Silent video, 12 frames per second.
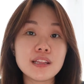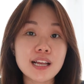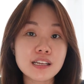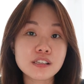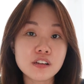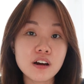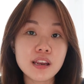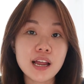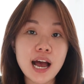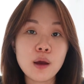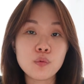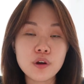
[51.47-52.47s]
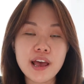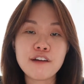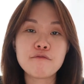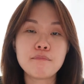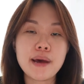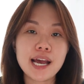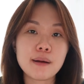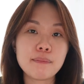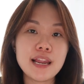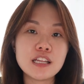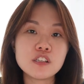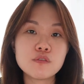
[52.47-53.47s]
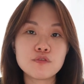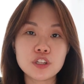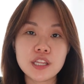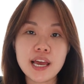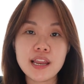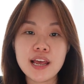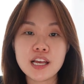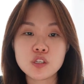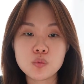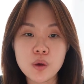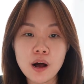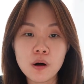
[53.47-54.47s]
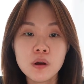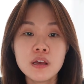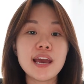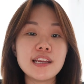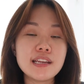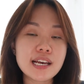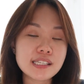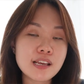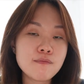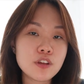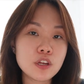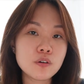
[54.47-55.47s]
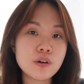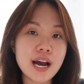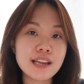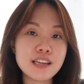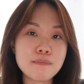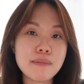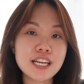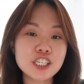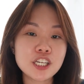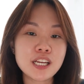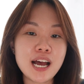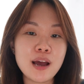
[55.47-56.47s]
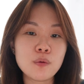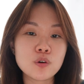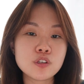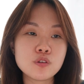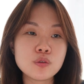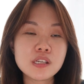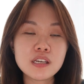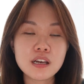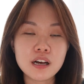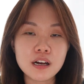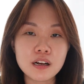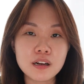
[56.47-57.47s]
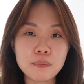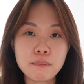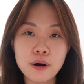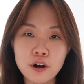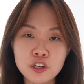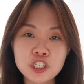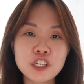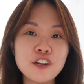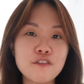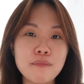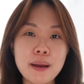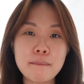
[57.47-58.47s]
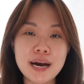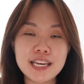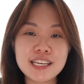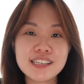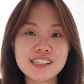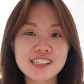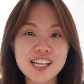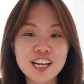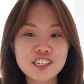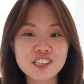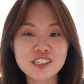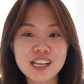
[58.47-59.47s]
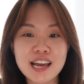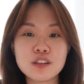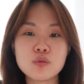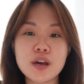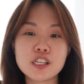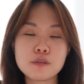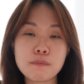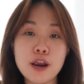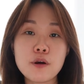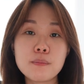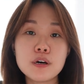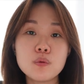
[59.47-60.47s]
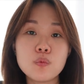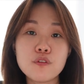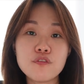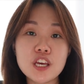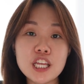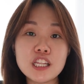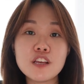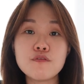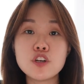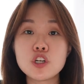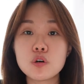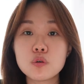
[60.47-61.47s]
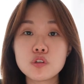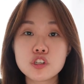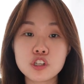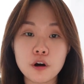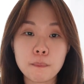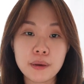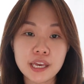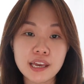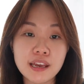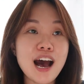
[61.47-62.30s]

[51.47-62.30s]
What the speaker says: it does not, I would have backup plans for that as well. And in that same video, I did mention I was using a portion of my money stashed aside to experiment with individual stock picking.